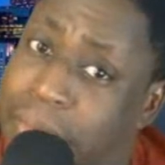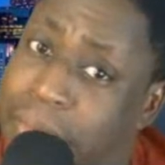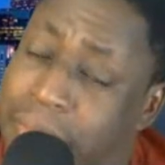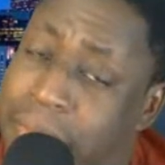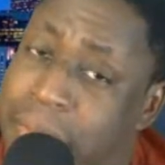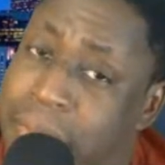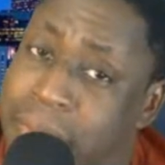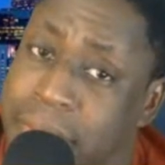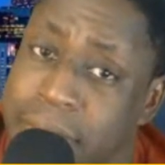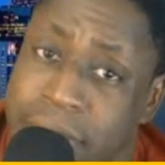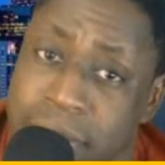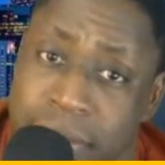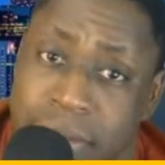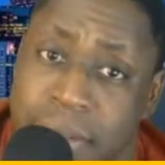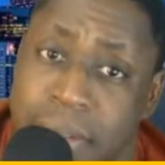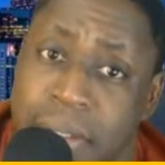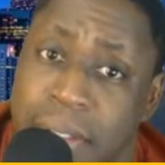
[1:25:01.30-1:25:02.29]
eh,
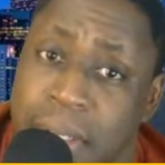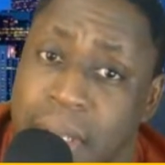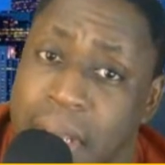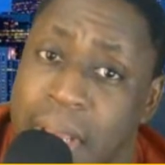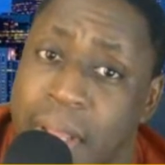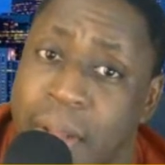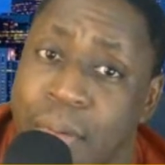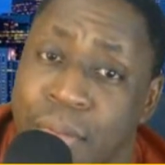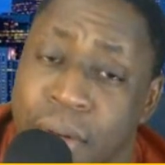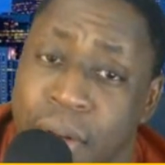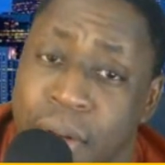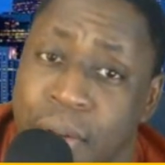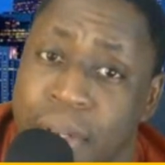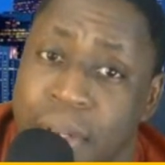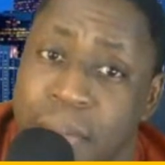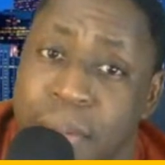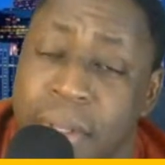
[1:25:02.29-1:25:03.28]
I don't know.
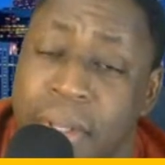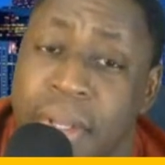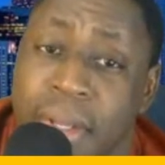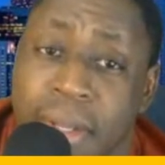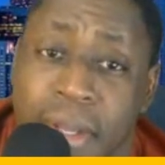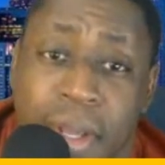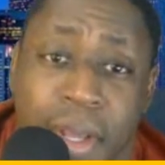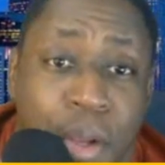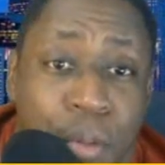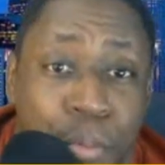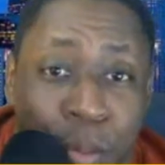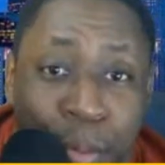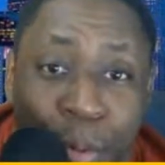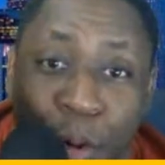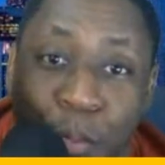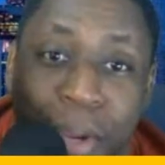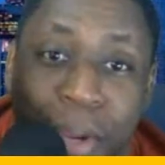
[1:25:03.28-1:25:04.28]
Let me. People
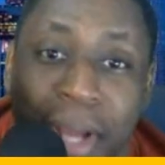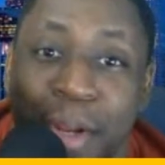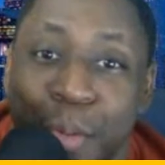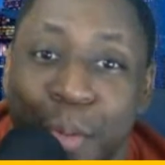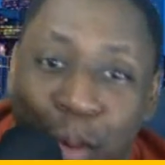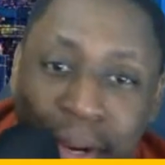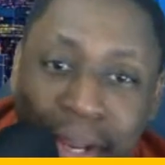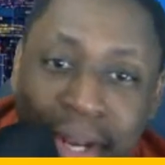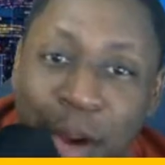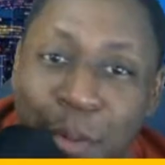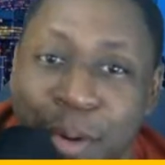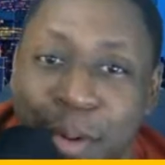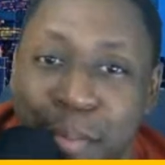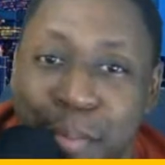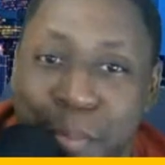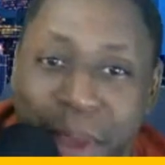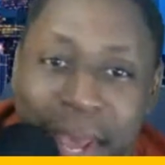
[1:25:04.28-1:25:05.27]
going to be out there working out with a
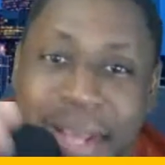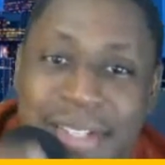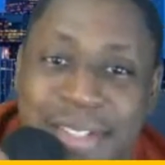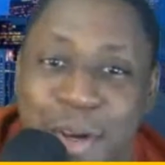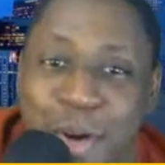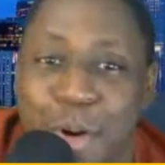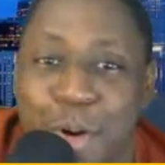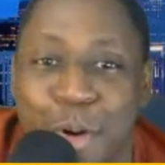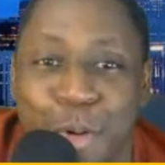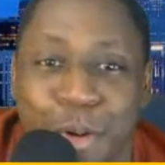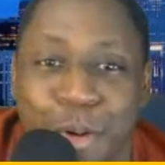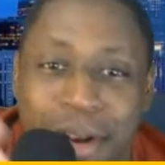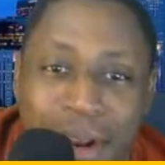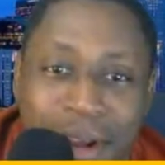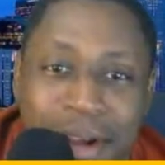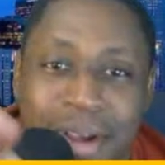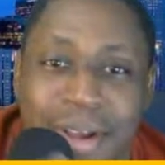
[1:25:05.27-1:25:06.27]
mask on,
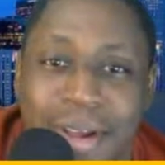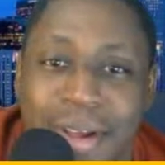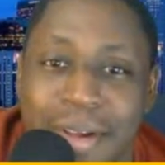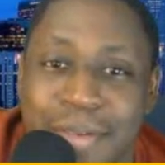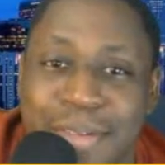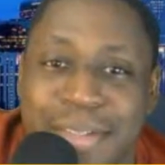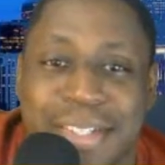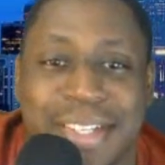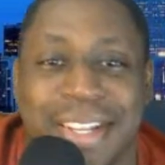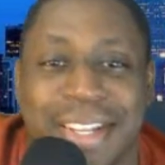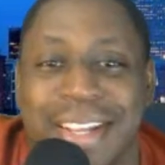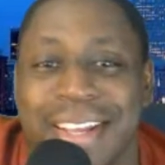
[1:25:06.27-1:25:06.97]
gloves,